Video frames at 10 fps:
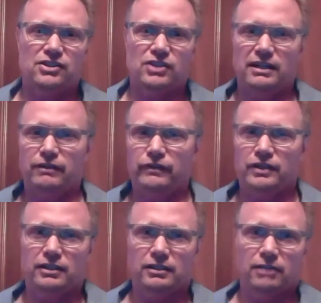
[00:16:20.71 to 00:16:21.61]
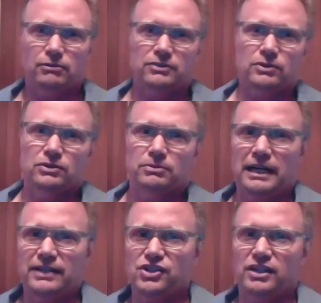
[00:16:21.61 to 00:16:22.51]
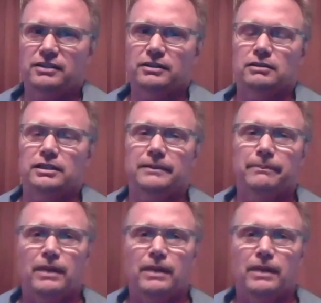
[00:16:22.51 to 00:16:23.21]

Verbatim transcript: kind of fitting along with growth mindset theory.